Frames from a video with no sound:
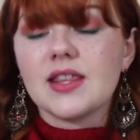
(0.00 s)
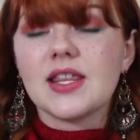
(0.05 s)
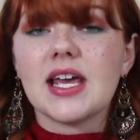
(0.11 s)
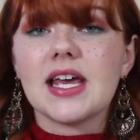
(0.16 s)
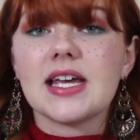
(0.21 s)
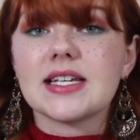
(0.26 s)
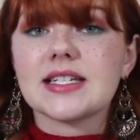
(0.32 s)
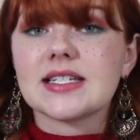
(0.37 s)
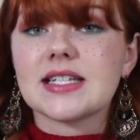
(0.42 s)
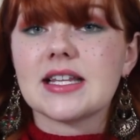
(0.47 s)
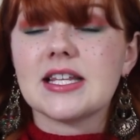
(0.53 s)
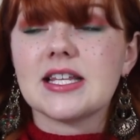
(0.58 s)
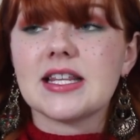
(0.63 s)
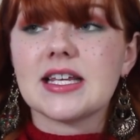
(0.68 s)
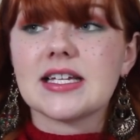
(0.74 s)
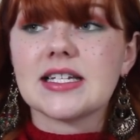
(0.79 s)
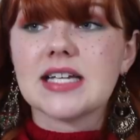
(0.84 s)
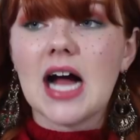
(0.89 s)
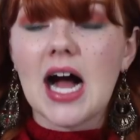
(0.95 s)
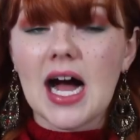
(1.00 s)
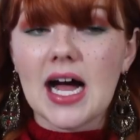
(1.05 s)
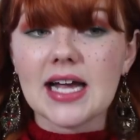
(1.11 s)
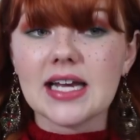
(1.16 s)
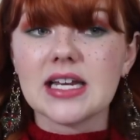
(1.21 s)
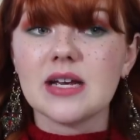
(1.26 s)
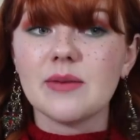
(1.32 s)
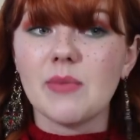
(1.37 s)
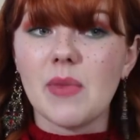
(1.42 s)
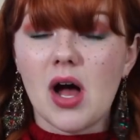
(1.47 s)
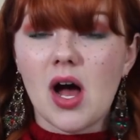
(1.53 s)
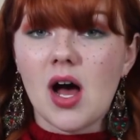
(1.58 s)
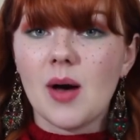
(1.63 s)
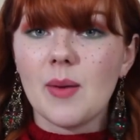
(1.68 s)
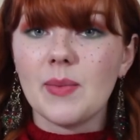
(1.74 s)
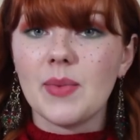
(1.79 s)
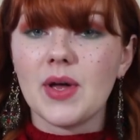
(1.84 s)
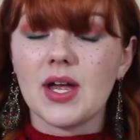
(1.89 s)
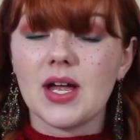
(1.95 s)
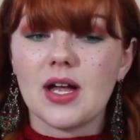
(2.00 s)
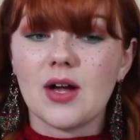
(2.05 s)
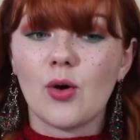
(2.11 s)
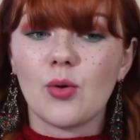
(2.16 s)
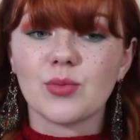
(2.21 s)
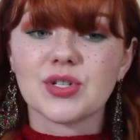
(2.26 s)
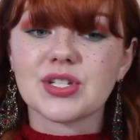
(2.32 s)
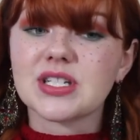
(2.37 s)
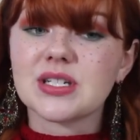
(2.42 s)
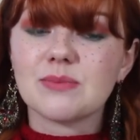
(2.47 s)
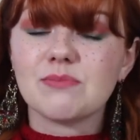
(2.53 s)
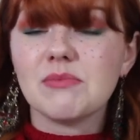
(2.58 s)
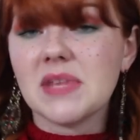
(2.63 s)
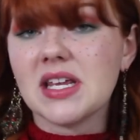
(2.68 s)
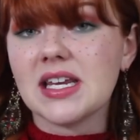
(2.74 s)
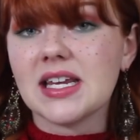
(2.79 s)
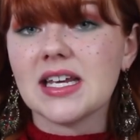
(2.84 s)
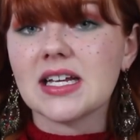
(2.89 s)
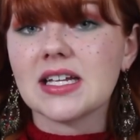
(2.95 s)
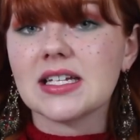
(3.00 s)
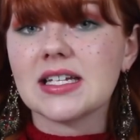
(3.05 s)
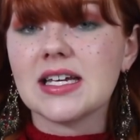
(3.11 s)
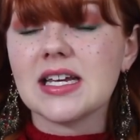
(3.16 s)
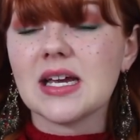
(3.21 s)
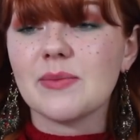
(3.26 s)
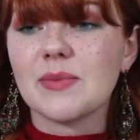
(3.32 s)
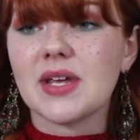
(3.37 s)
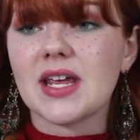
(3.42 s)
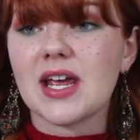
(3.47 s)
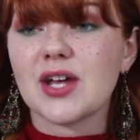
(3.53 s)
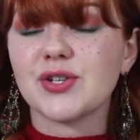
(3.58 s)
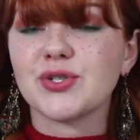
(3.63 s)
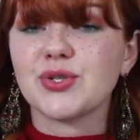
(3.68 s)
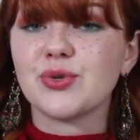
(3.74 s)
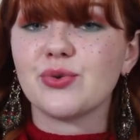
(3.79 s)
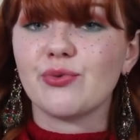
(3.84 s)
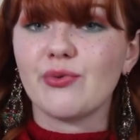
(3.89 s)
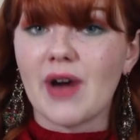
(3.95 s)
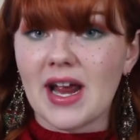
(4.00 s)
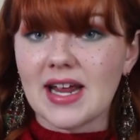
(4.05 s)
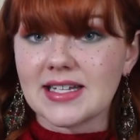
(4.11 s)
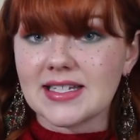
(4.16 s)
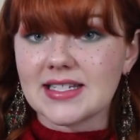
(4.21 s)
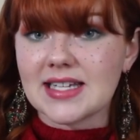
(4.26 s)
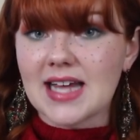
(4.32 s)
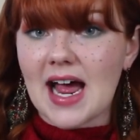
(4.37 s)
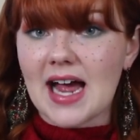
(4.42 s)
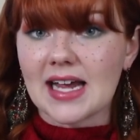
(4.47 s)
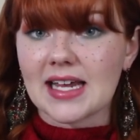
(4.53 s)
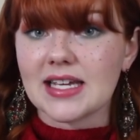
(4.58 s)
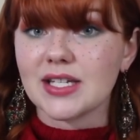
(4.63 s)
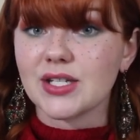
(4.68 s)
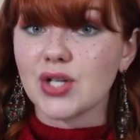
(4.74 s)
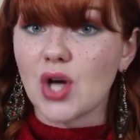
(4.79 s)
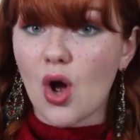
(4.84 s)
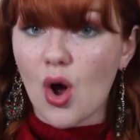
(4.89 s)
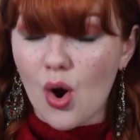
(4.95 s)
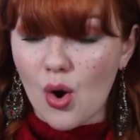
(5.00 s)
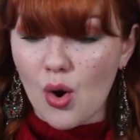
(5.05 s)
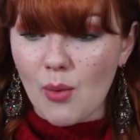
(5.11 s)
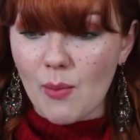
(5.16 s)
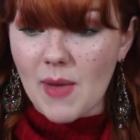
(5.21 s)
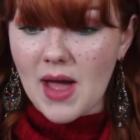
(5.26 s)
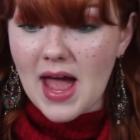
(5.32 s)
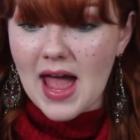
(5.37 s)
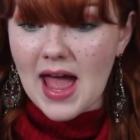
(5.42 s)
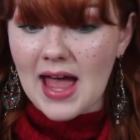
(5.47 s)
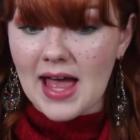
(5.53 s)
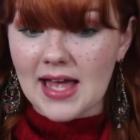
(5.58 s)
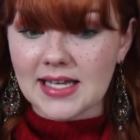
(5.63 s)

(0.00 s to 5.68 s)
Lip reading: they said that they tied him up almost immediately and began to ransack his home.